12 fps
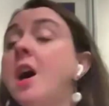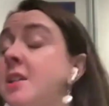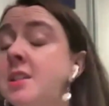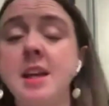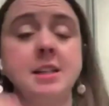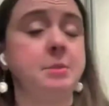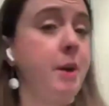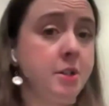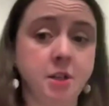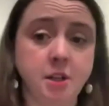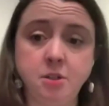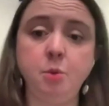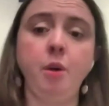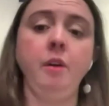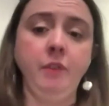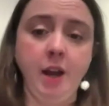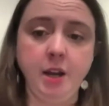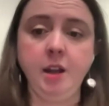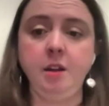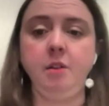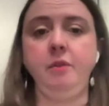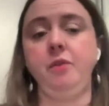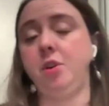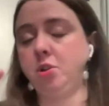just as much as you are
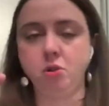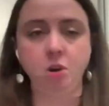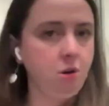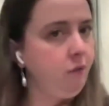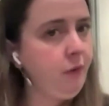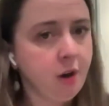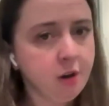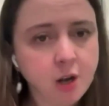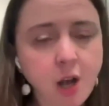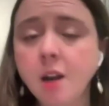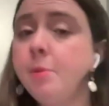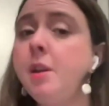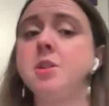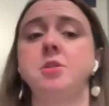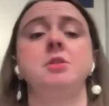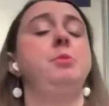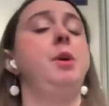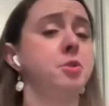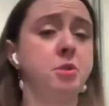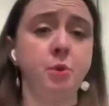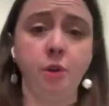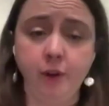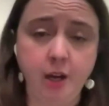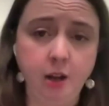fighting for a stronger, fairer economy, just as much
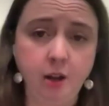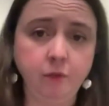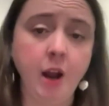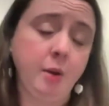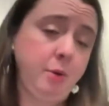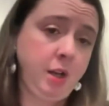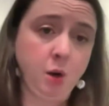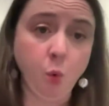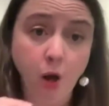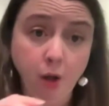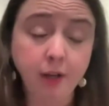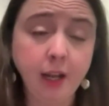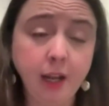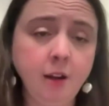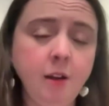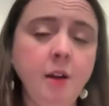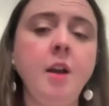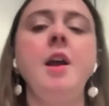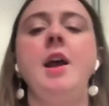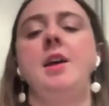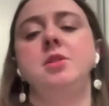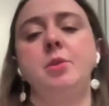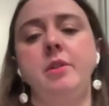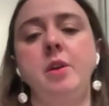as you are fighting for equity and equality.
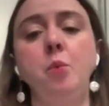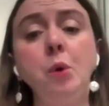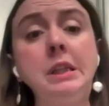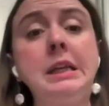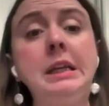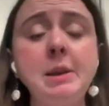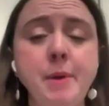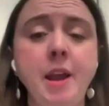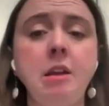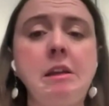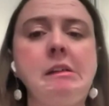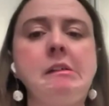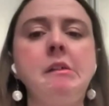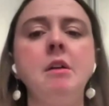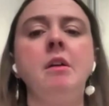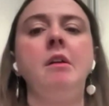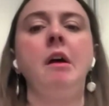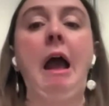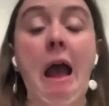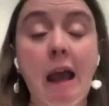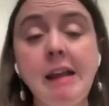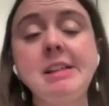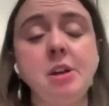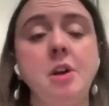And so I think really keeping
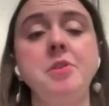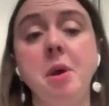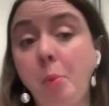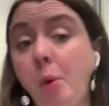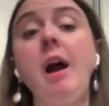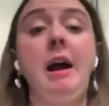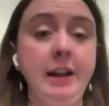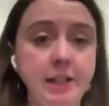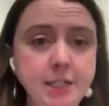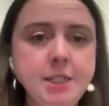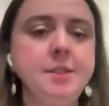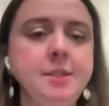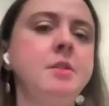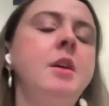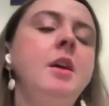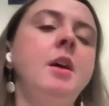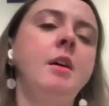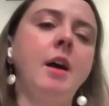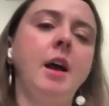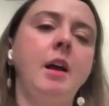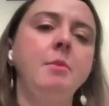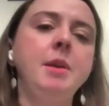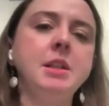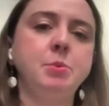eyes on the prize
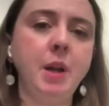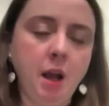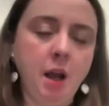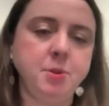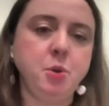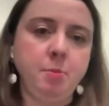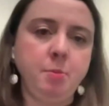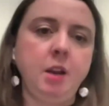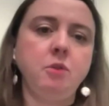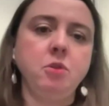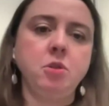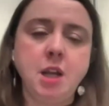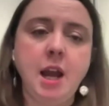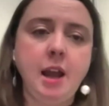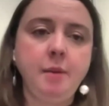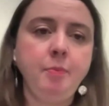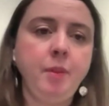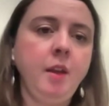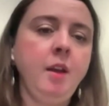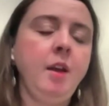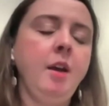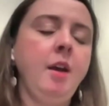is what helps you keep getting through the day.